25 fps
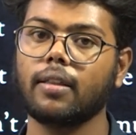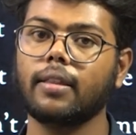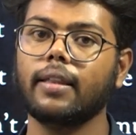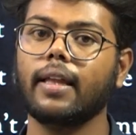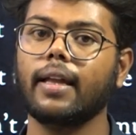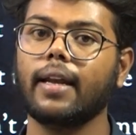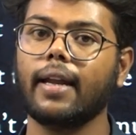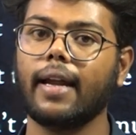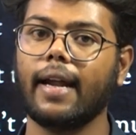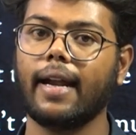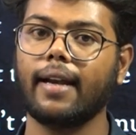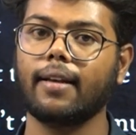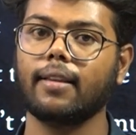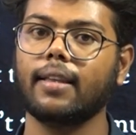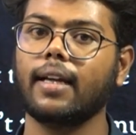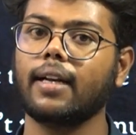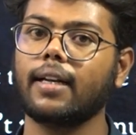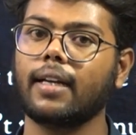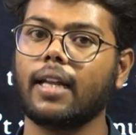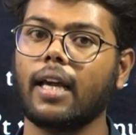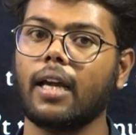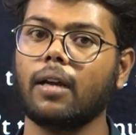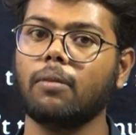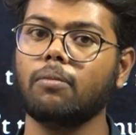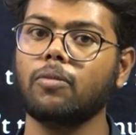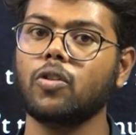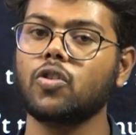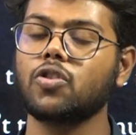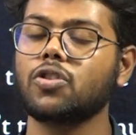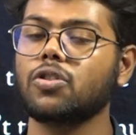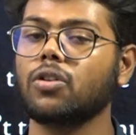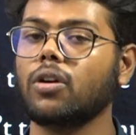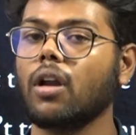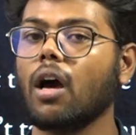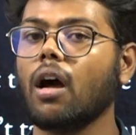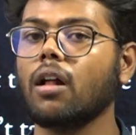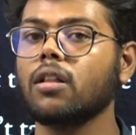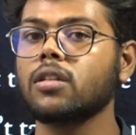then at that time you
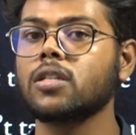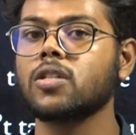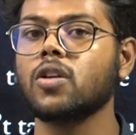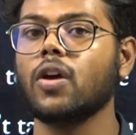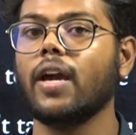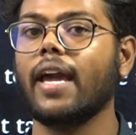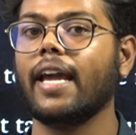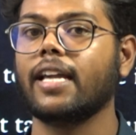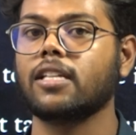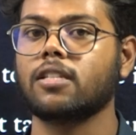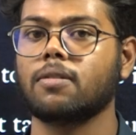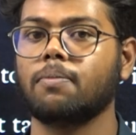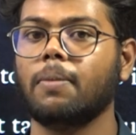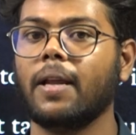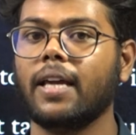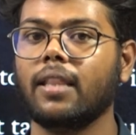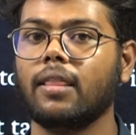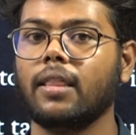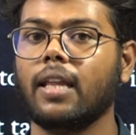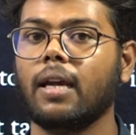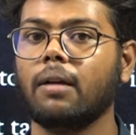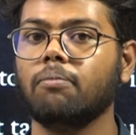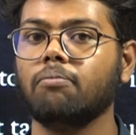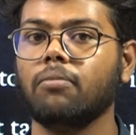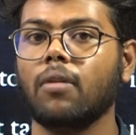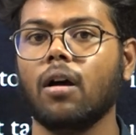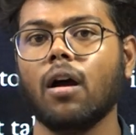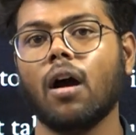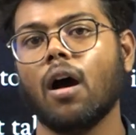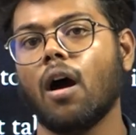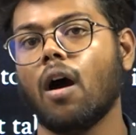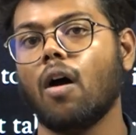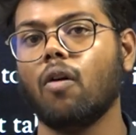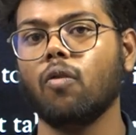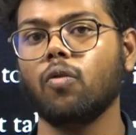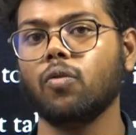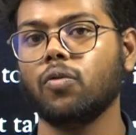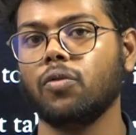should also explain them
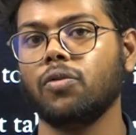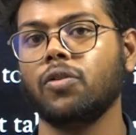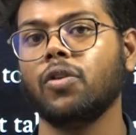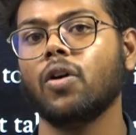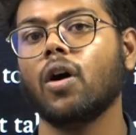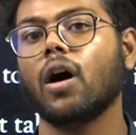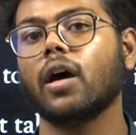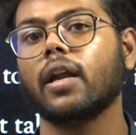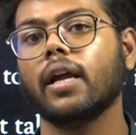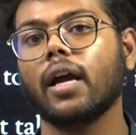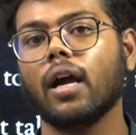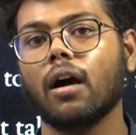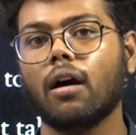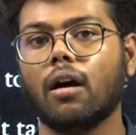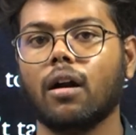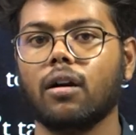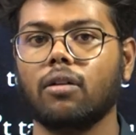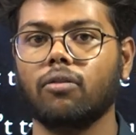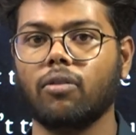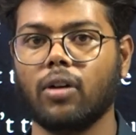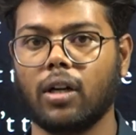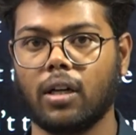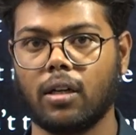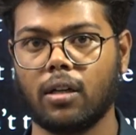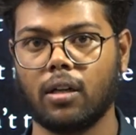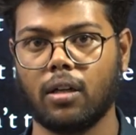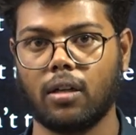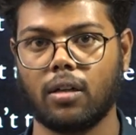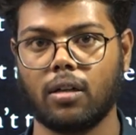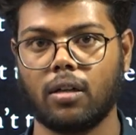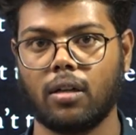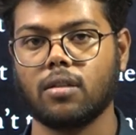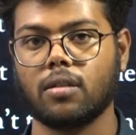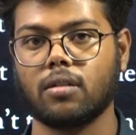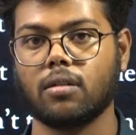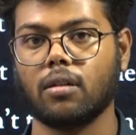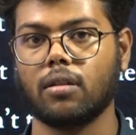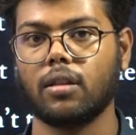how you are a hard worker.
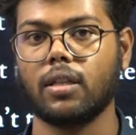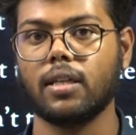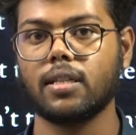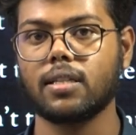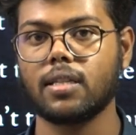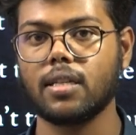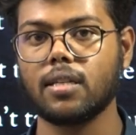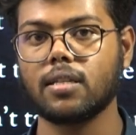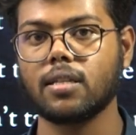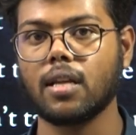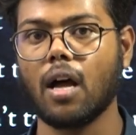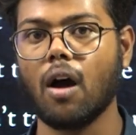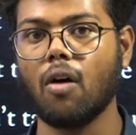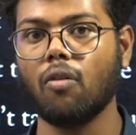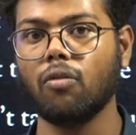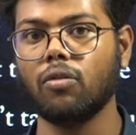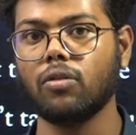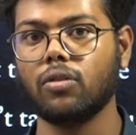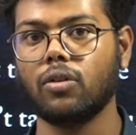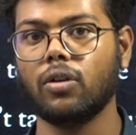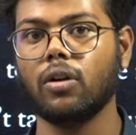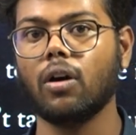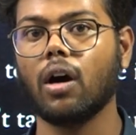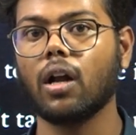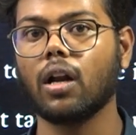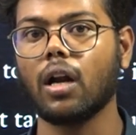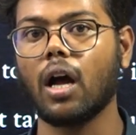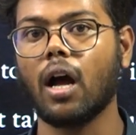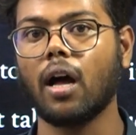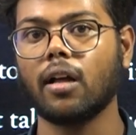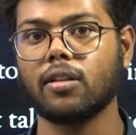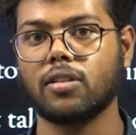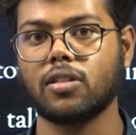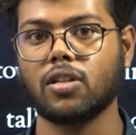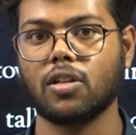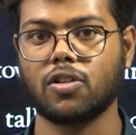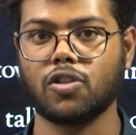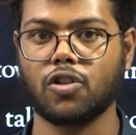So this is how your
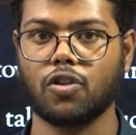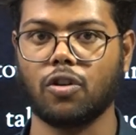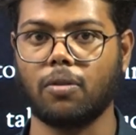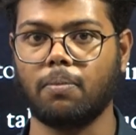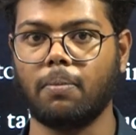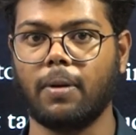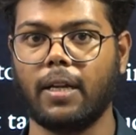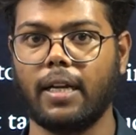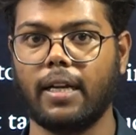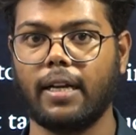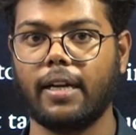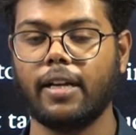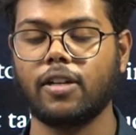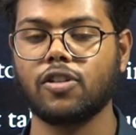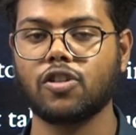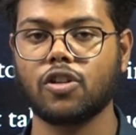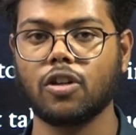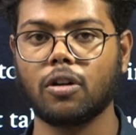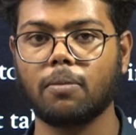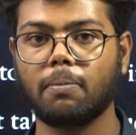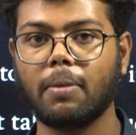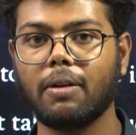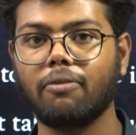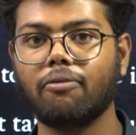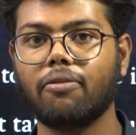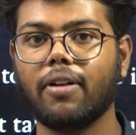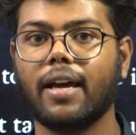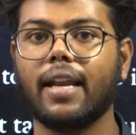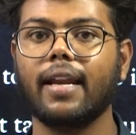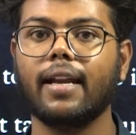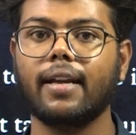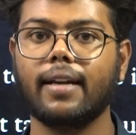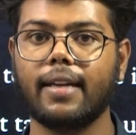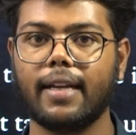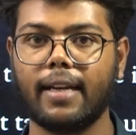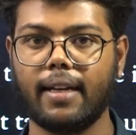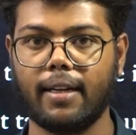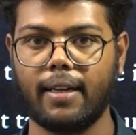answer should be. It should be
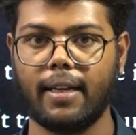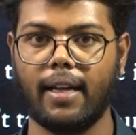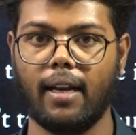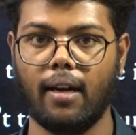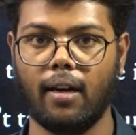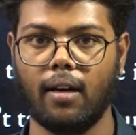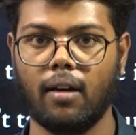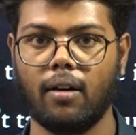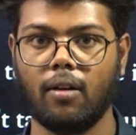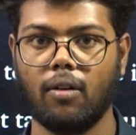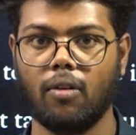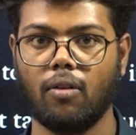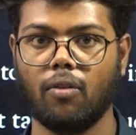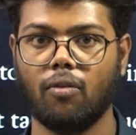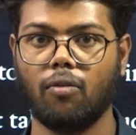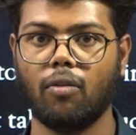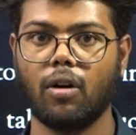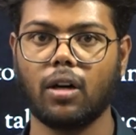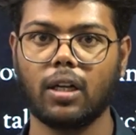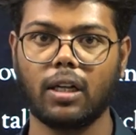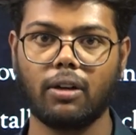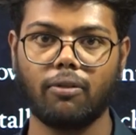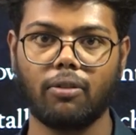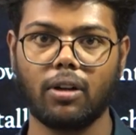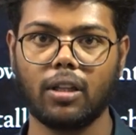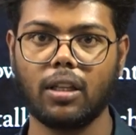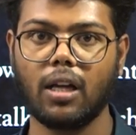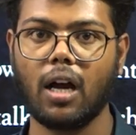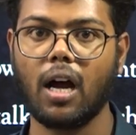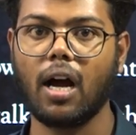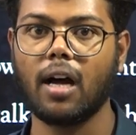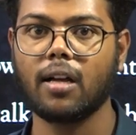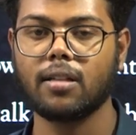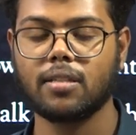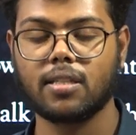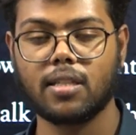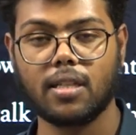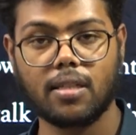very detailed. Whatever the
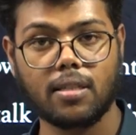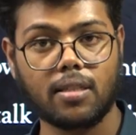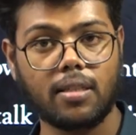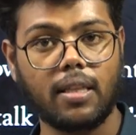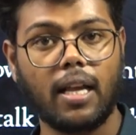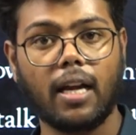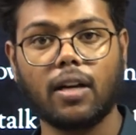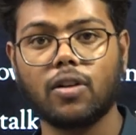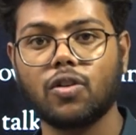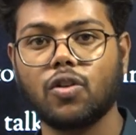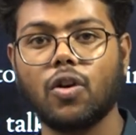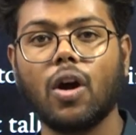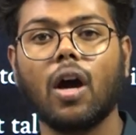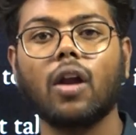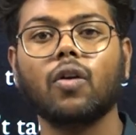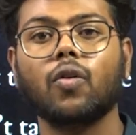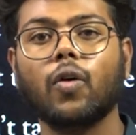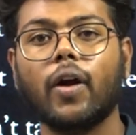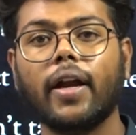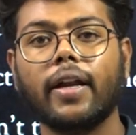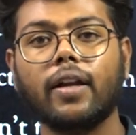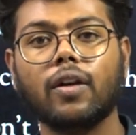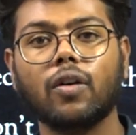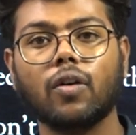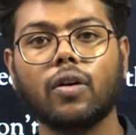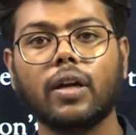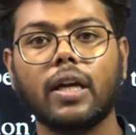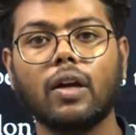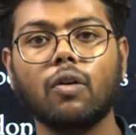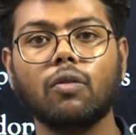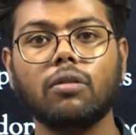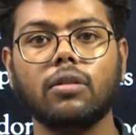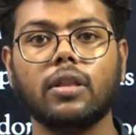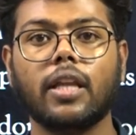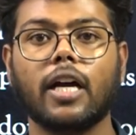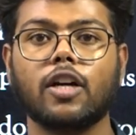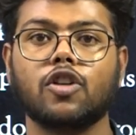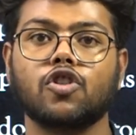answers that you are going to give,
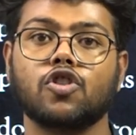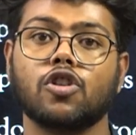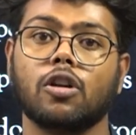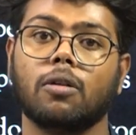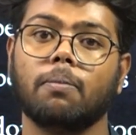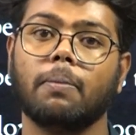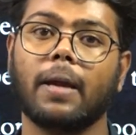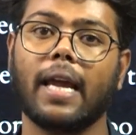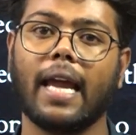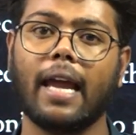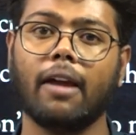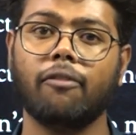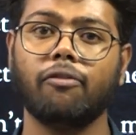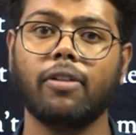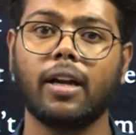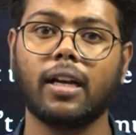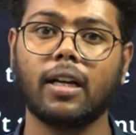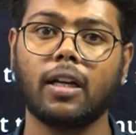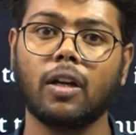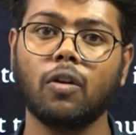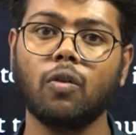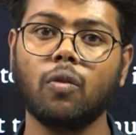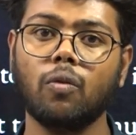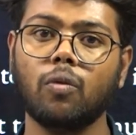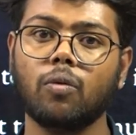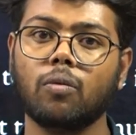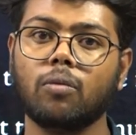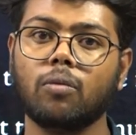that should be effective,